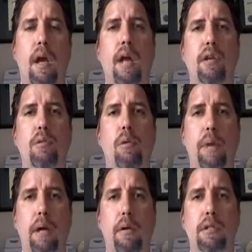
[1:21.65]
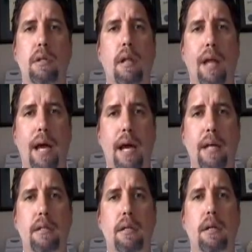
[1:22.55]
and you will mail it to
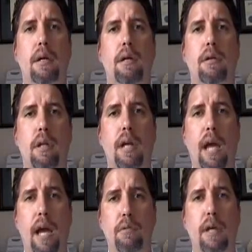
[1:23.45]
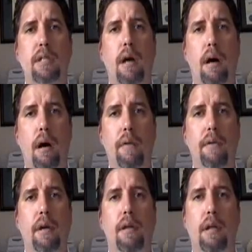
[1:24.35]
the address
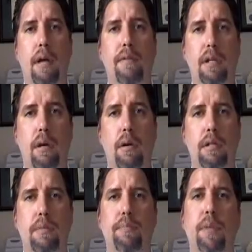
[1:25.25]
on the levy notice.